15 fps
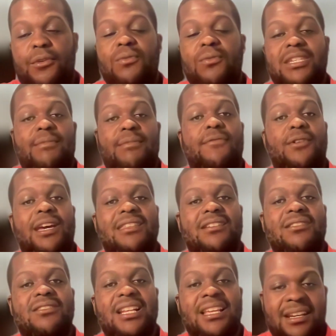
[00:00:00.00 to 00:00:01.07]
We would submit for
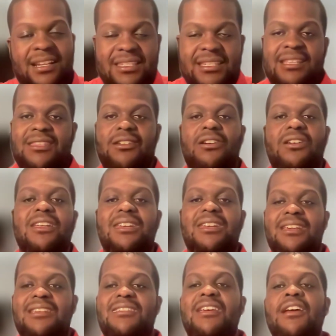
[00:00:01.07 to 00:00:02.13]
ethical clearance at the early days.